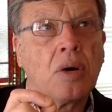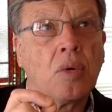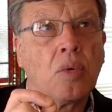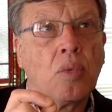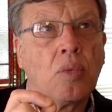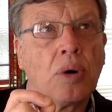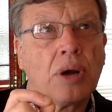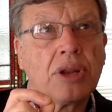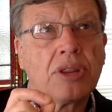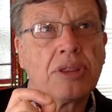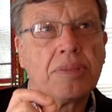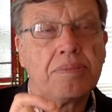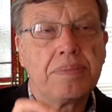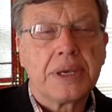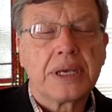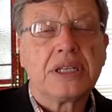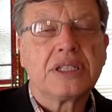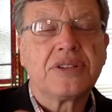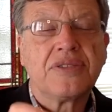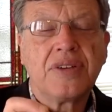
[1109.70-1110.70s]
One of the
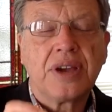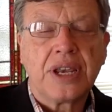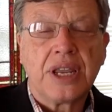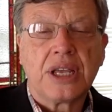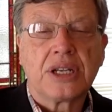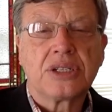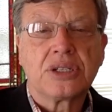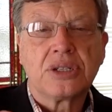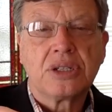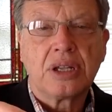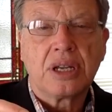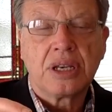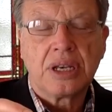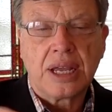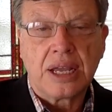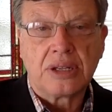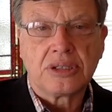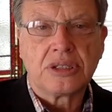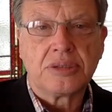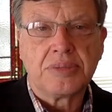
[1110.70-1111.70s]
biggest financial
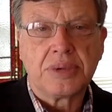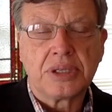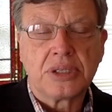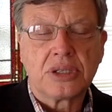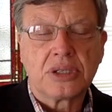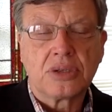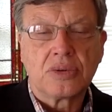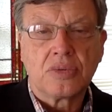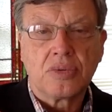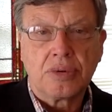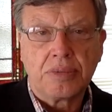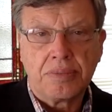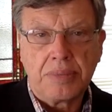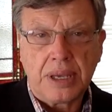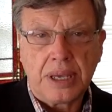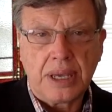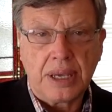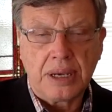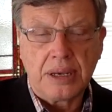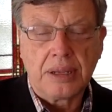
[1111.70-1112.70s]
announcements were
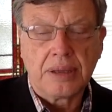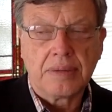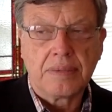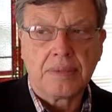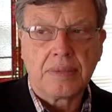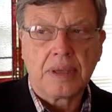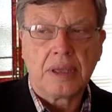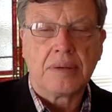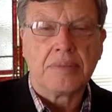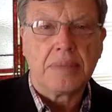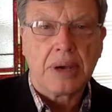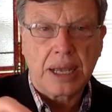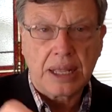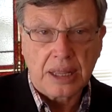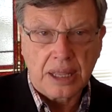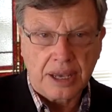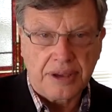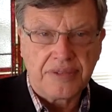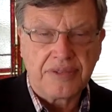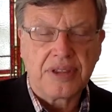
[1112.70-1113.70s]
made in my
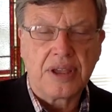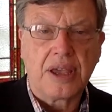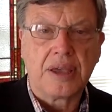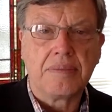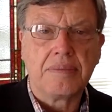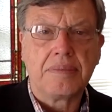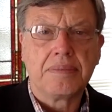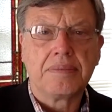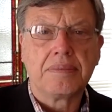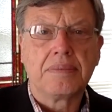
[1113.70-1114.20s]
lifetime